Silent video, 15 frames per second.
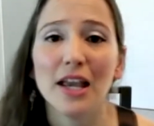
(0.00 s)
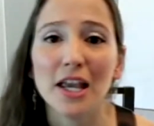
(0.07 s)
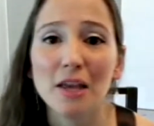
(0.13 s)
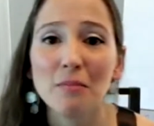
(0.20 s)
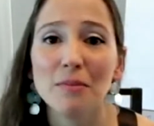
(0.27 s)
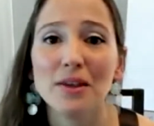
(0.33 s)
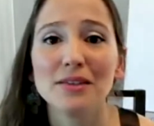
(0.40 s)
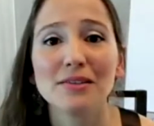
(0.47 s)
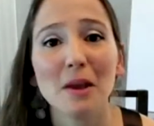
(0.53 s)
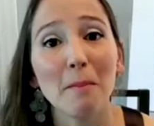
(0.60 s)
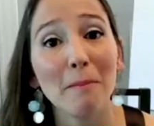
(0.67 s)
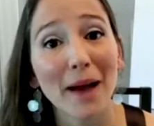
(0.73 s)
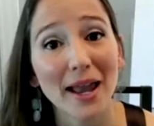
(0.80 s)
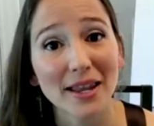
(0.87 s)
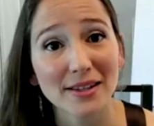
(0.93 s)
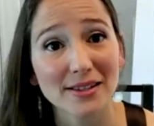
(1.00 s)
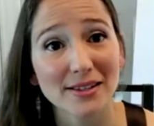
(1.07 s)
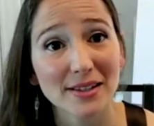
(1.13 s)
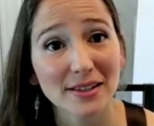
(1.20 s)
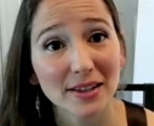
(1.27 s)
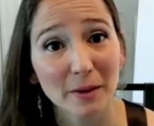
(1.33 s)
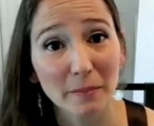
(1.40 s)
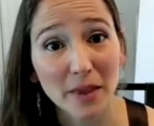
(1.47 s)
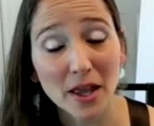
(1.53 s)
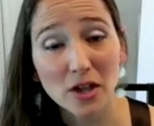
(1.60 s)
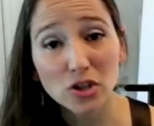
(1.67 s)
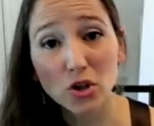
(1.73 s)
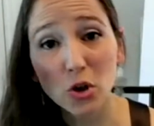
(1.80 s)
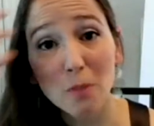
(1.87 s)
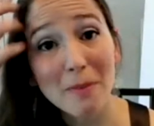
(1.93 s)
It means balancing them.
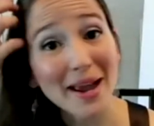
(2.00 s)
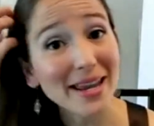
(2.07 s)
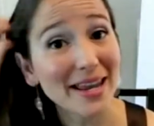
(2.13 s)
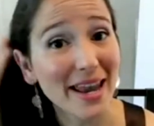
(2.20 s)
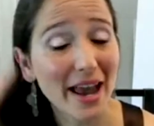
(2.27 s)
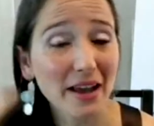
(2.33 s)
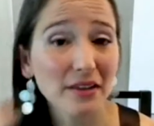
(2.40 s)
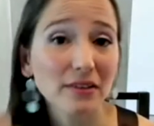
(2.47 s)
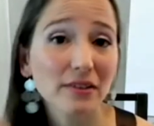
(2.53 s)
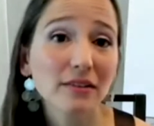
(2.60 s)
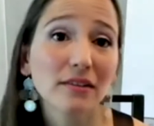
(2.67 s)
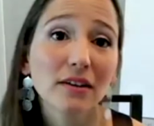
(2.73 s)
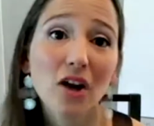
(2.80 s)
So my next